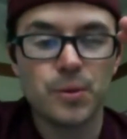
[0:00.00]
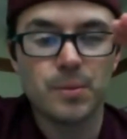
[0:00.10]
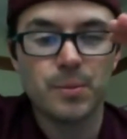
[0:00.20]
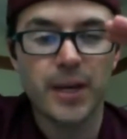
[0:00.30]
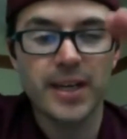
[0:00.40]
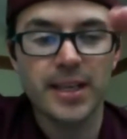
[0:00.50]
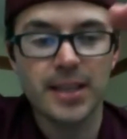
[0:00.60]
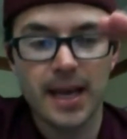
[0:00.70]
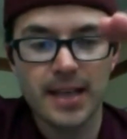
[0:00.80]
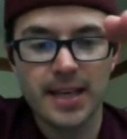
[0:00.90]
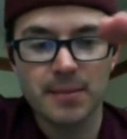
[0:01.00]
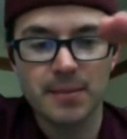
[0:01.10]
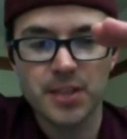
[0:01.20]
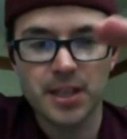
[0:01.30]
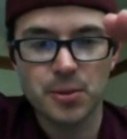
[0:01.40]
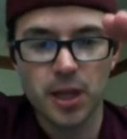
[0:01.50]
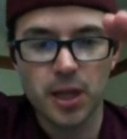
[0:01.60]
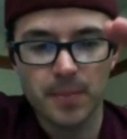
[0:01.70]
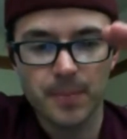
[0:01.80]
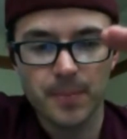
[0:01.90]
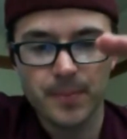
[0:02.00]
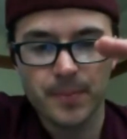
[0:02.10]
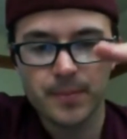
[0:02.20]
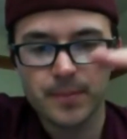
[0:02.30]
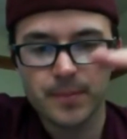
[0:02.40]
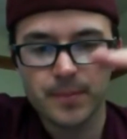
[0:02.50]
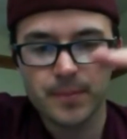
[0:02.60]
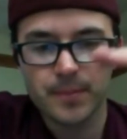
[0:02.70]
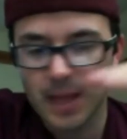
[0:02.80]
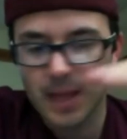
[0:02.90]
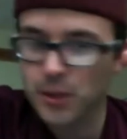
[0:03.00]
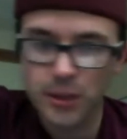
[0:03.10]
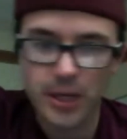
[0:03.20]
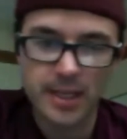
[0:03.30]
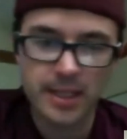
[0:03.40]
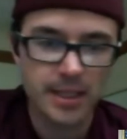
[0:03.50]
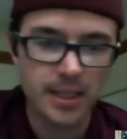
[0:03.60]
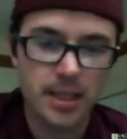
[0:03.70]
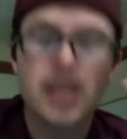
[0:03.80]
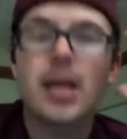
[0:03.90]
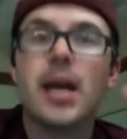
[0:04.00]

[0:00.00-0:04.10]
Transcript: breaking the Ed Camp schedule up, that was her idea.